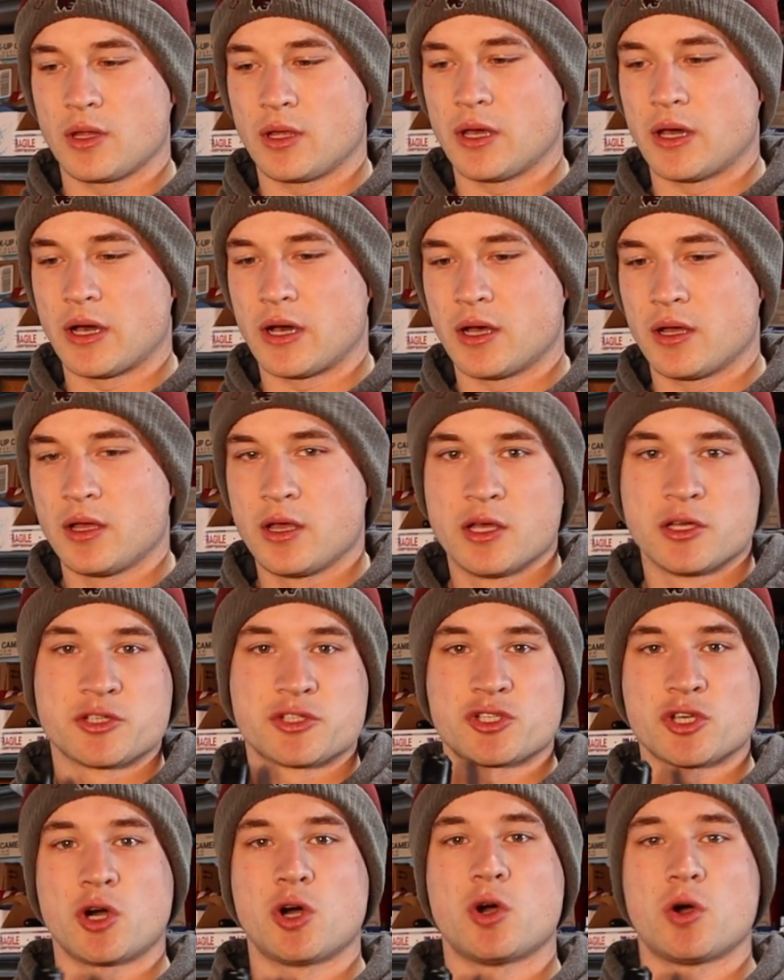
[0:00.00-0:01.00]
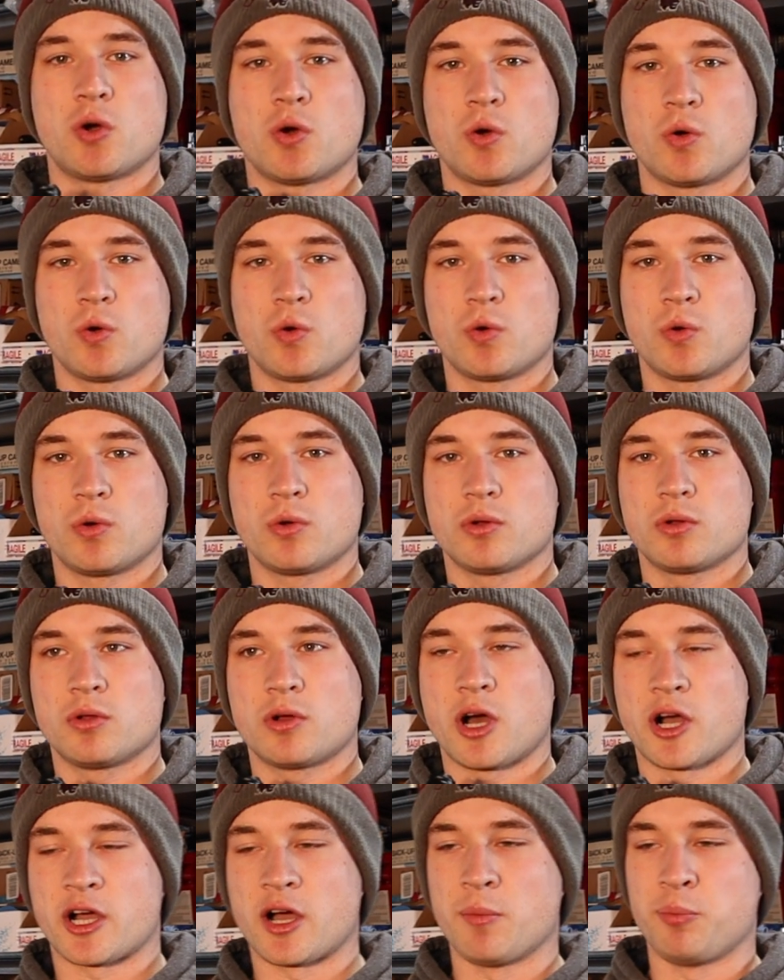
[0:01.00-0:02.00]
Yeah, so
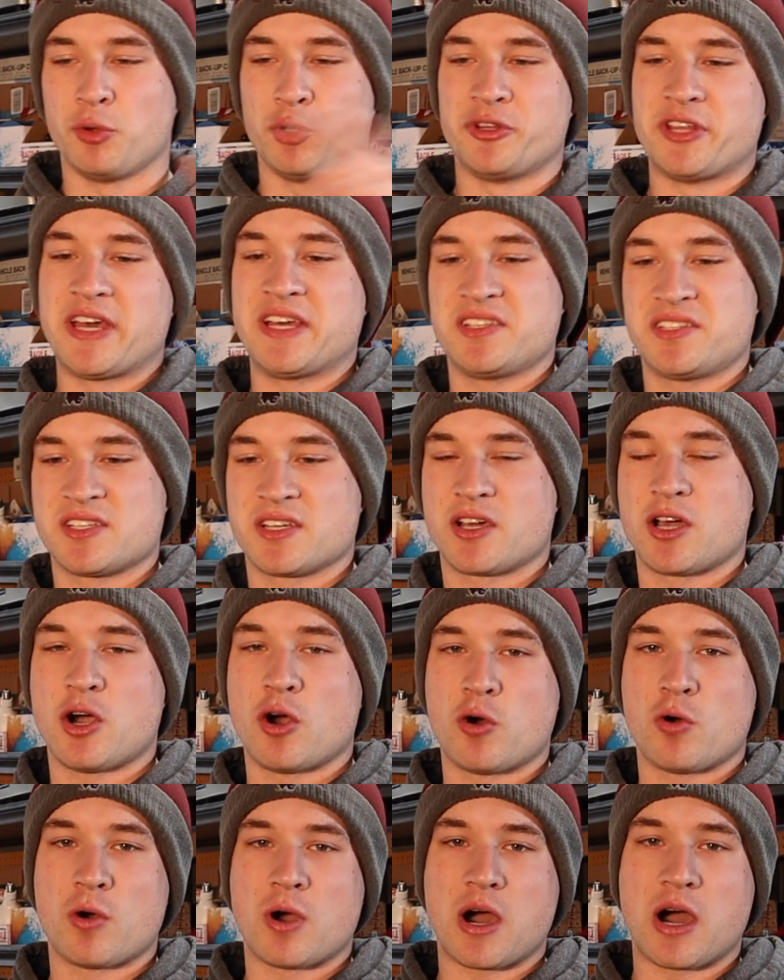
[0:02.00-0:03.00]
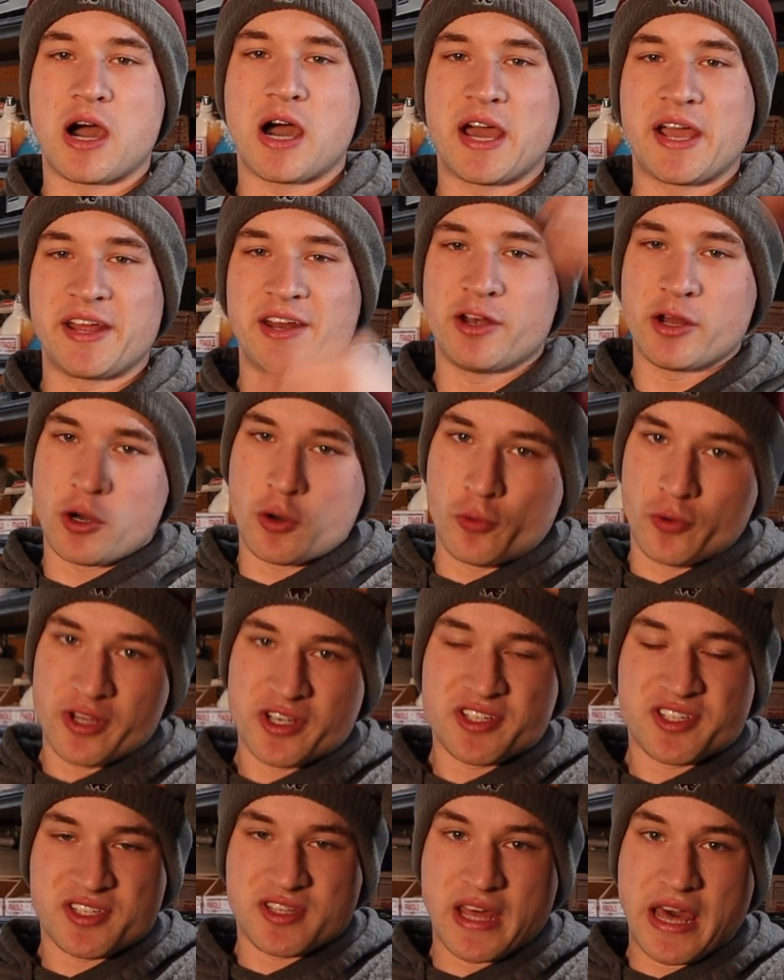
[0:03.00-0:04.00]
a couple days ago I
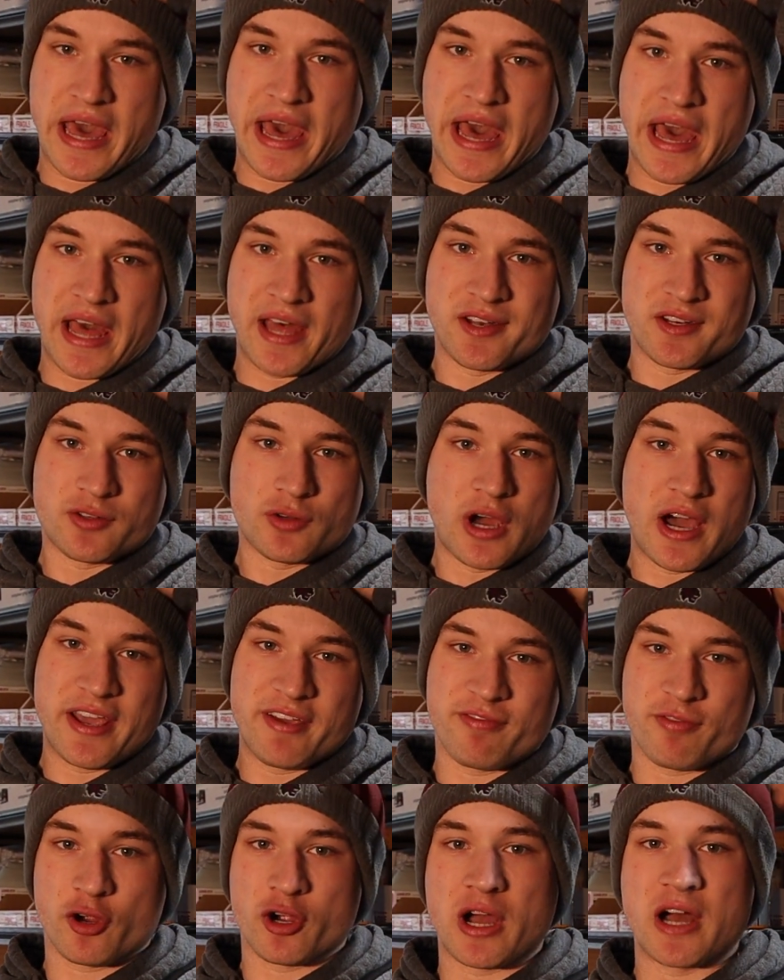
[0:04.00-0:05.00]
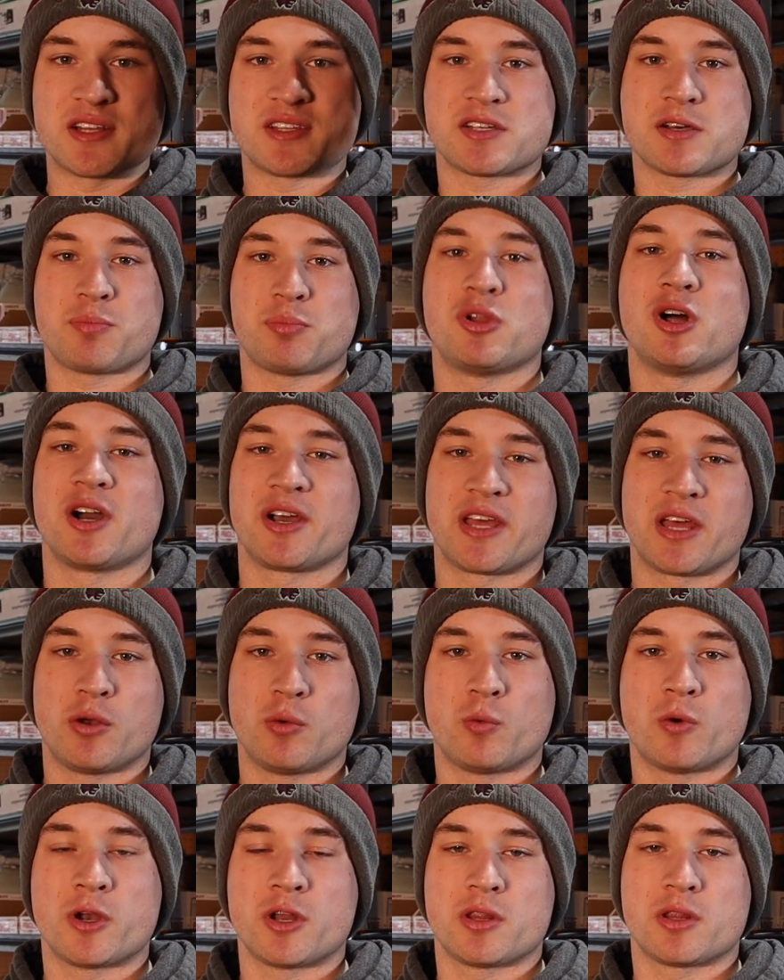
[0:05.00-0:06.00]
noticed that I forgot to plug
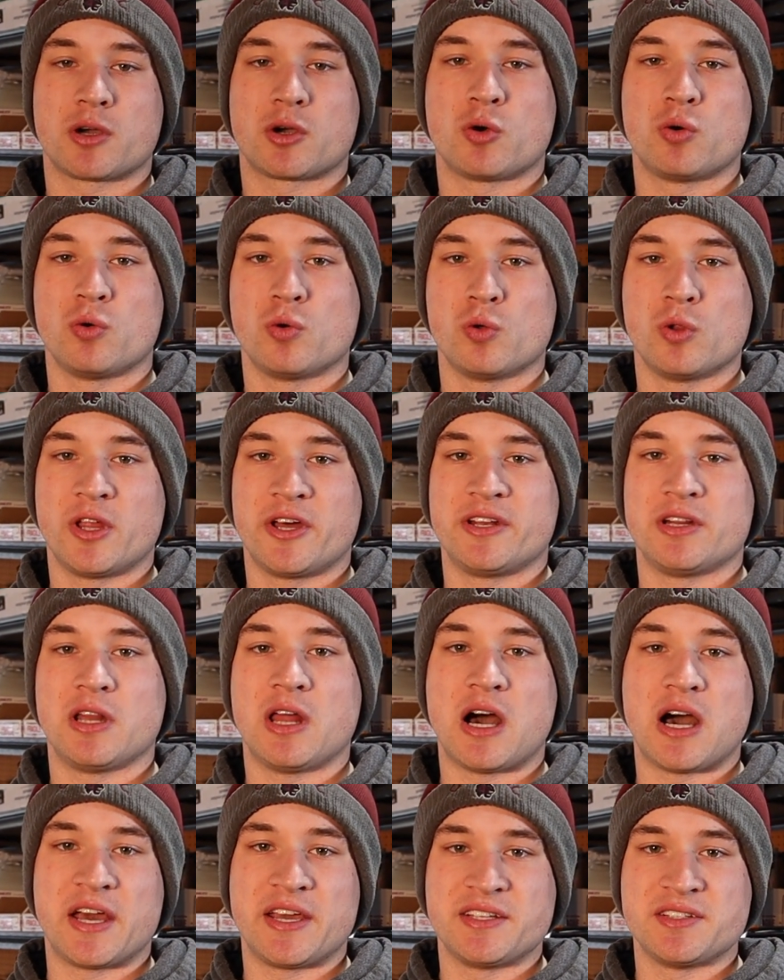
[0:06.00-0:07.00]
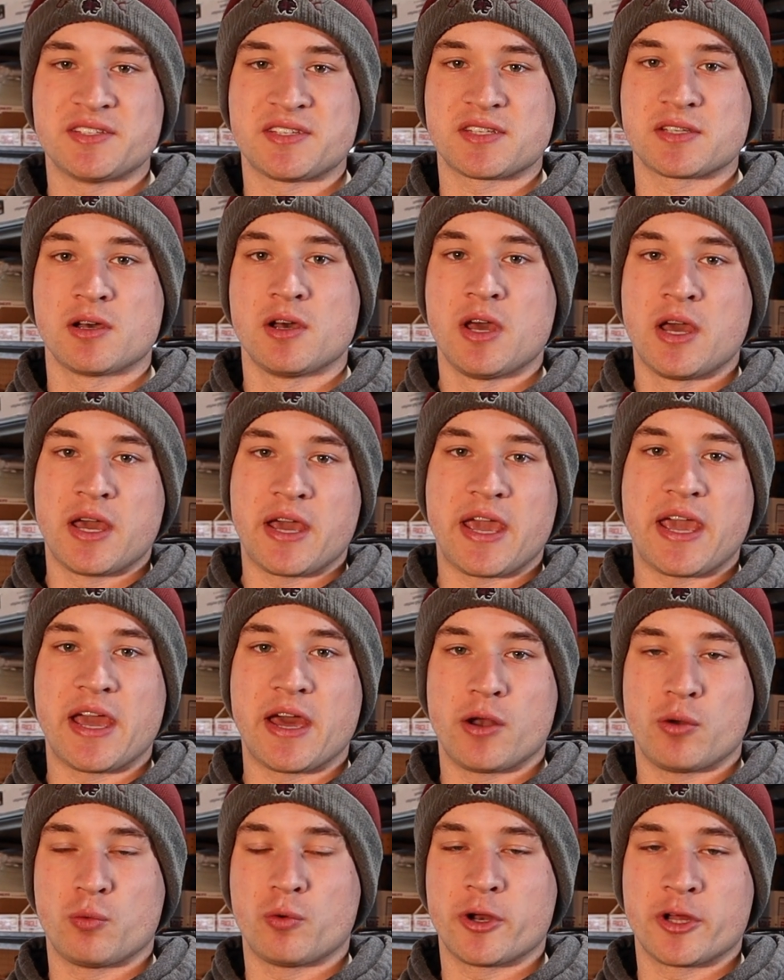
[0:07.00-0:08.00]
in one of the coolant lines
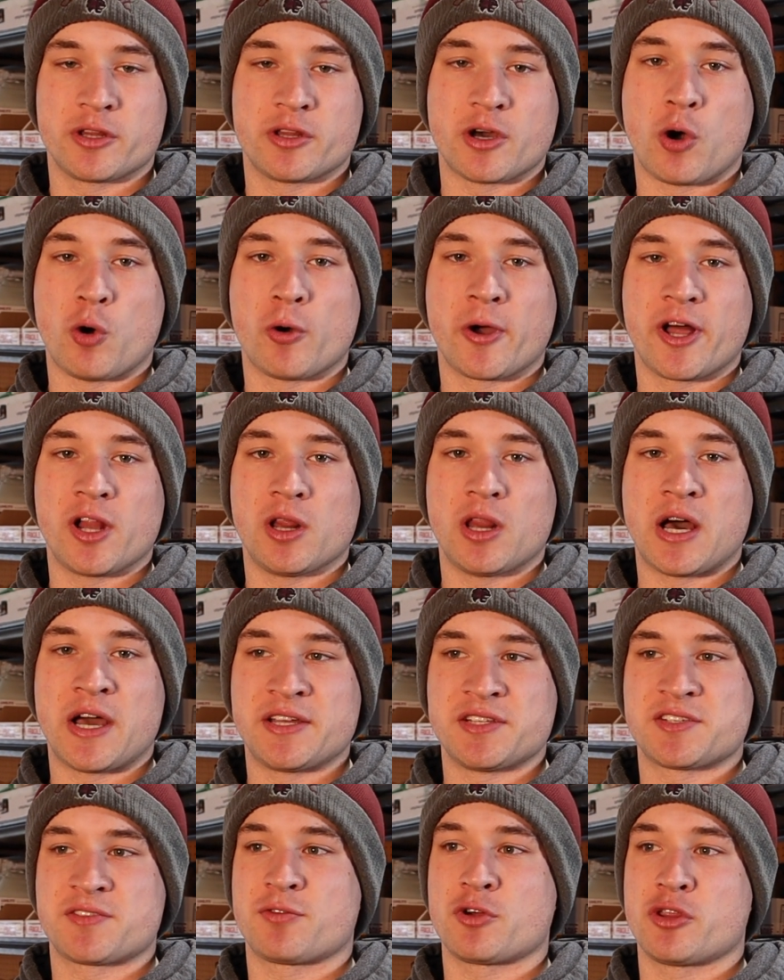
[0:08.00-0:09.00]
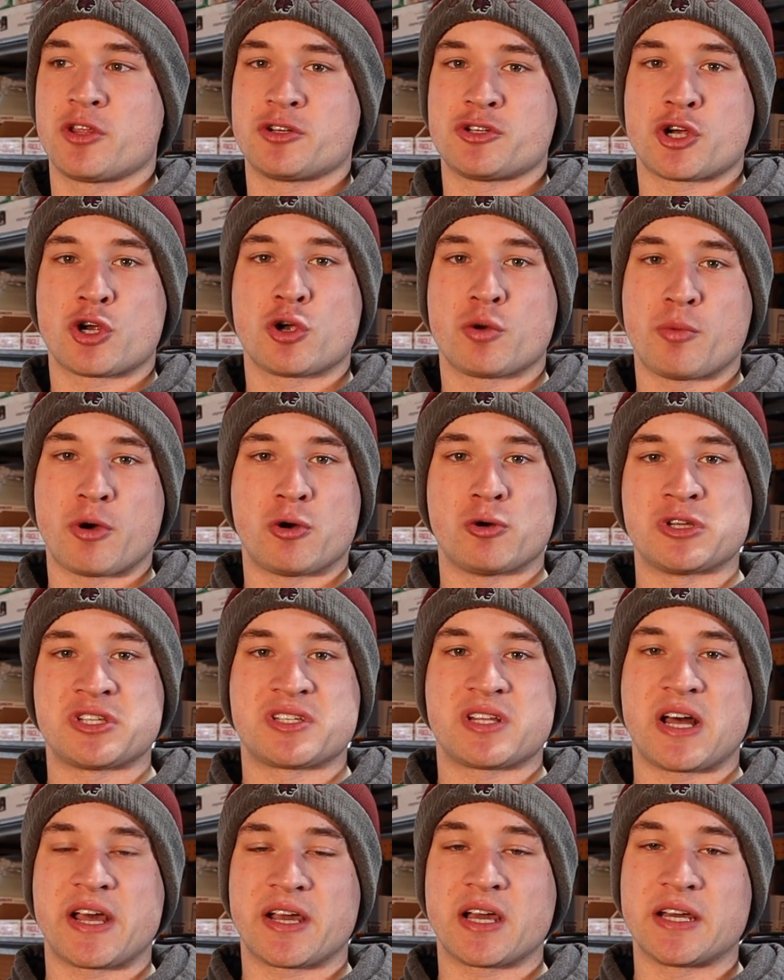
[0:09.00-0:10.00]
and one of the oil lines for the turbo.
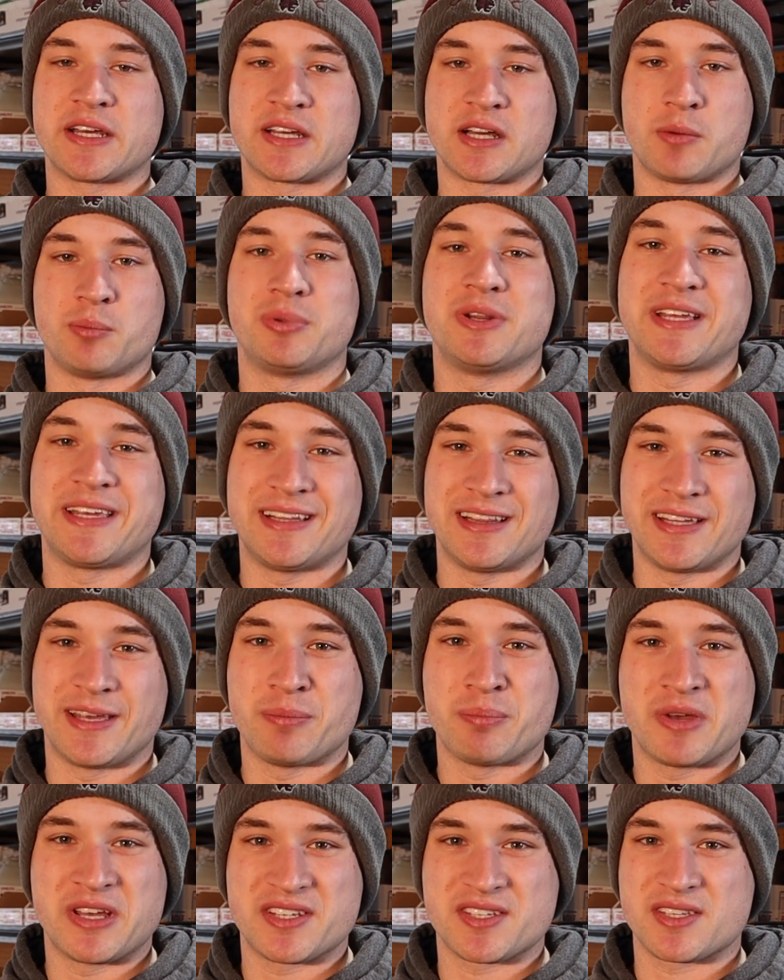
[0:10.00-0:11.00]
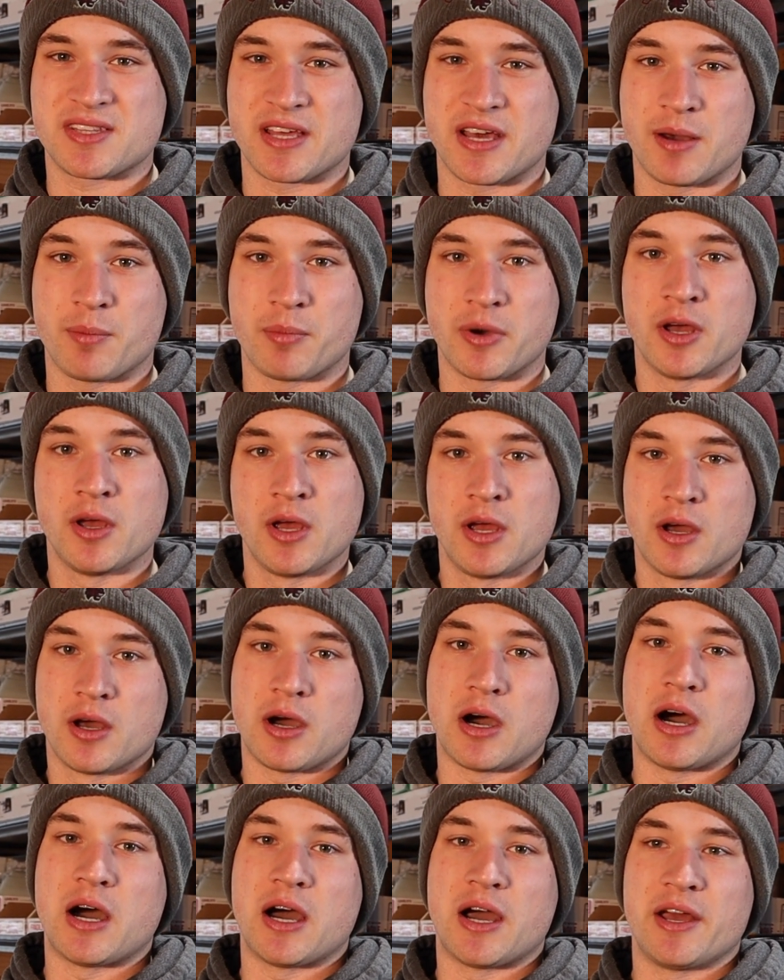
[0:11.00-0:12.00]
It's like I completely missed them.
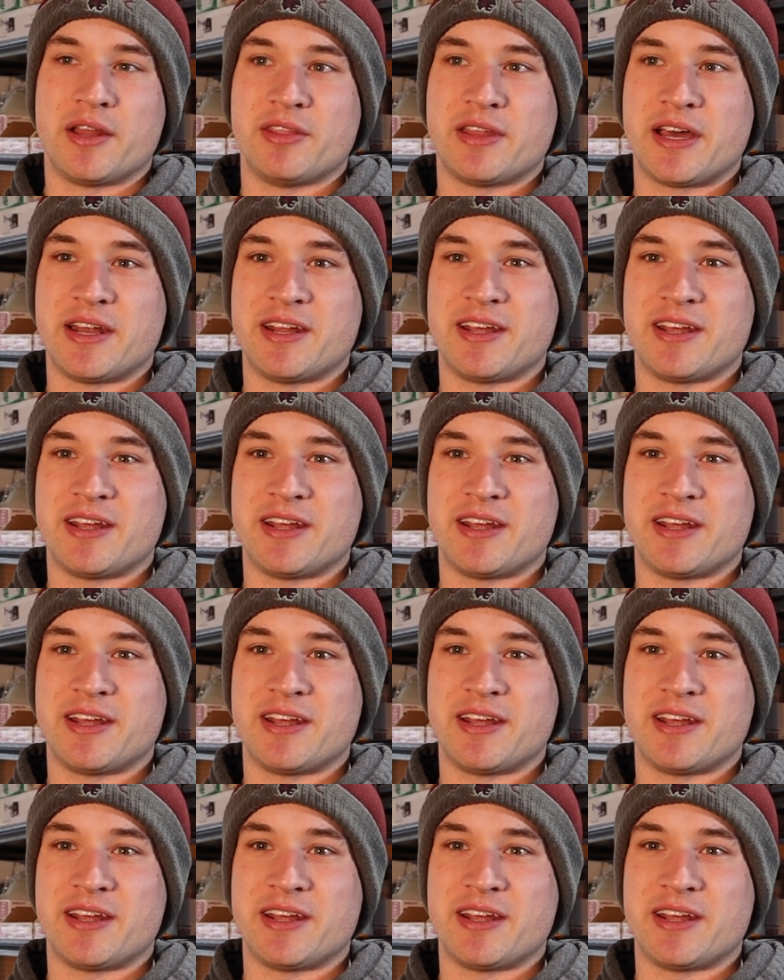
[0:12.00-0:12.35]
And then